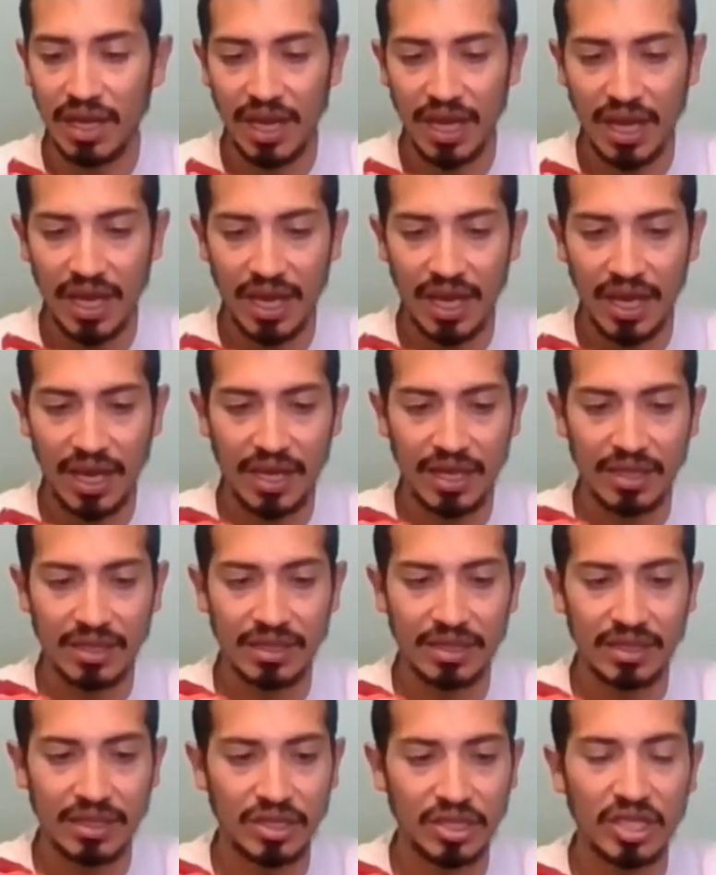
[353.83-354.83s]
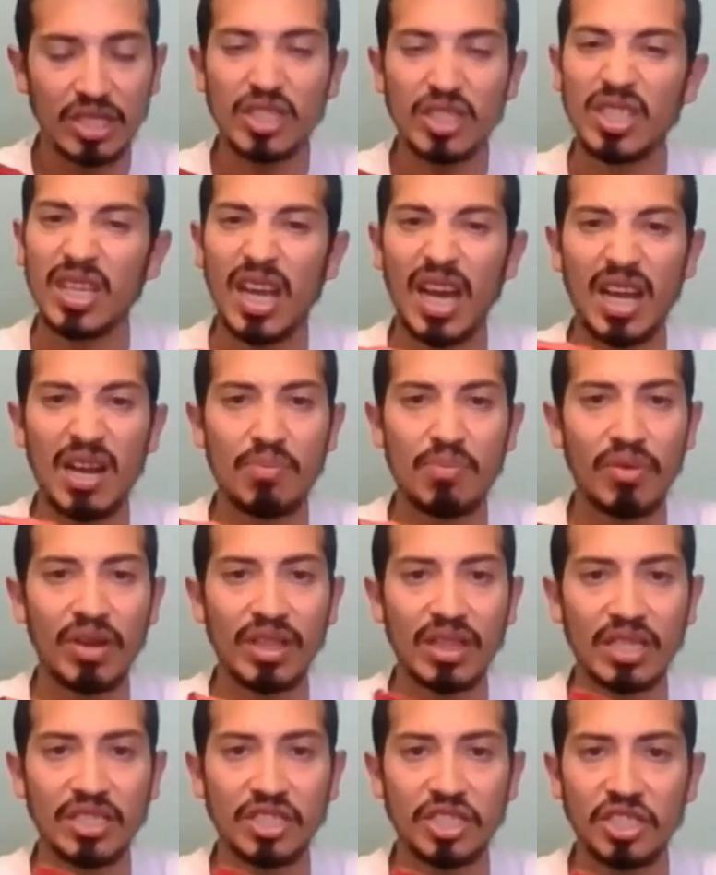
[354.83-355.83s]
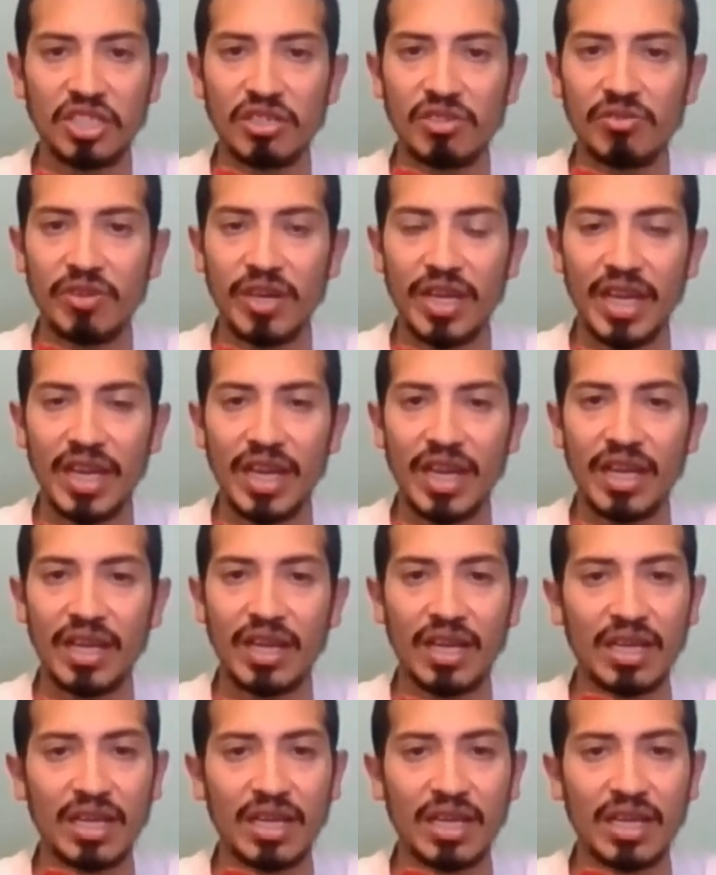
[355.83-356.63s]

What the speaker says: and just to kind of break the shoe in,